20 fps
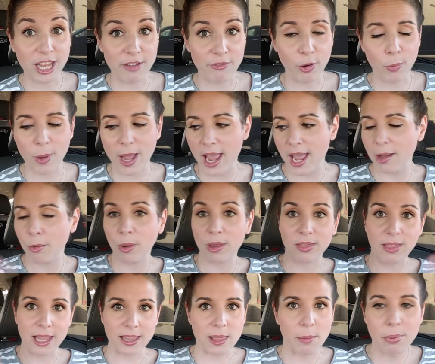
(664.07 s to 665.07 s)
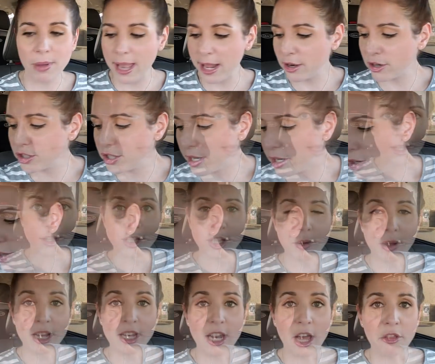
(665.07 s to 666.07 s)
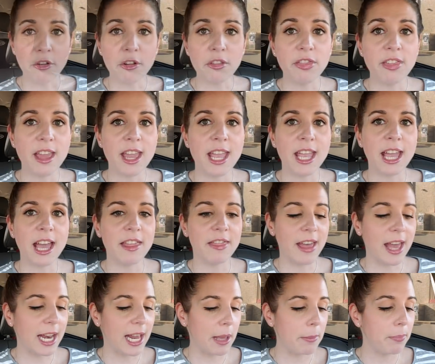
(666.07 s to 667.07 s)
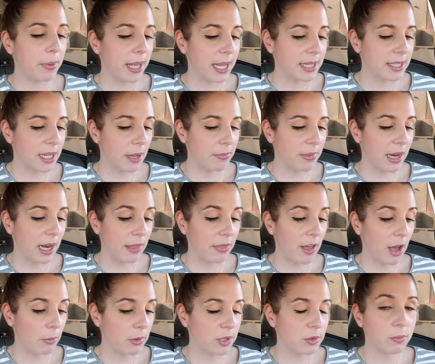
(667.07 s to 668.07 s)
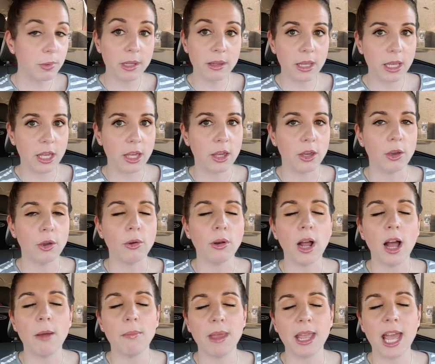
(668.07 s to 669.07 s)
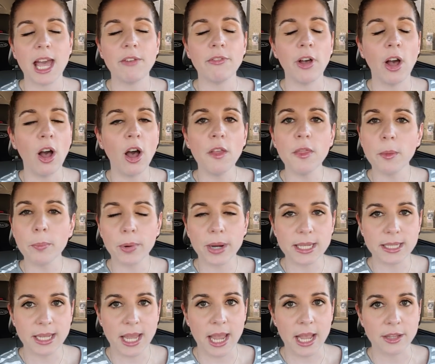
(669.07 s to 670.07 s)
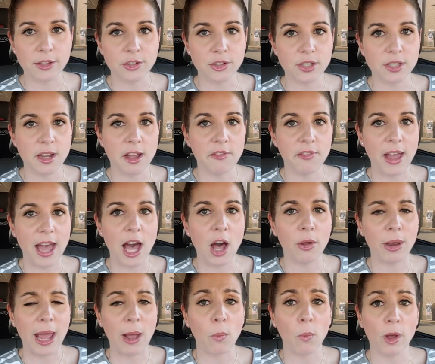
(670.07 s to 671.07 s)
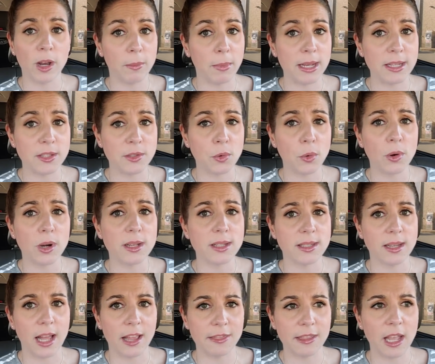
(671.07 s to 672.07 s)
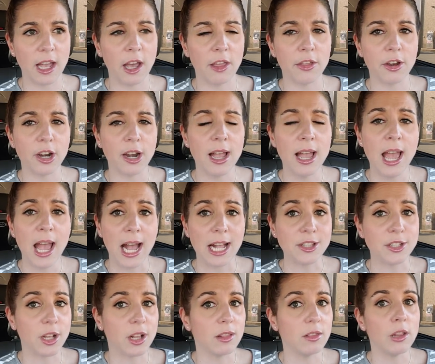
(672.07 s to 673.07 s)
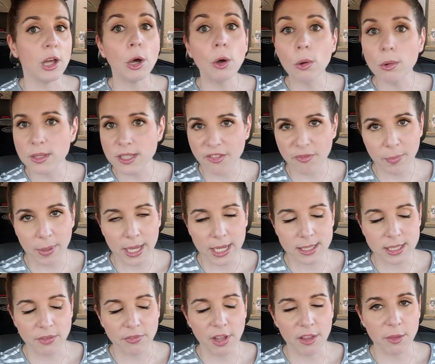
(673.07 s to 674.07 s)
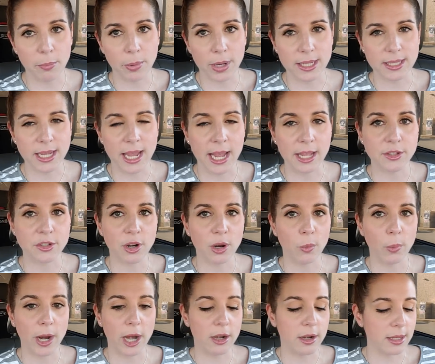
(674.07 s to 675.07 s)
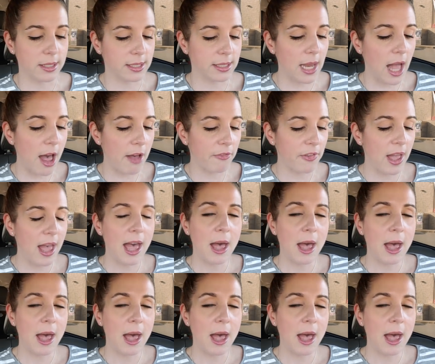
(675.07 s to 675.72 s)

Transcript: giveaway with like the planner stickers. So another thing that I picked up that I thought was really cute, um, they have all the breast cancer stuff out at one of my stores, not the other. I took loads of pics of all the breast cancer awareness stuff,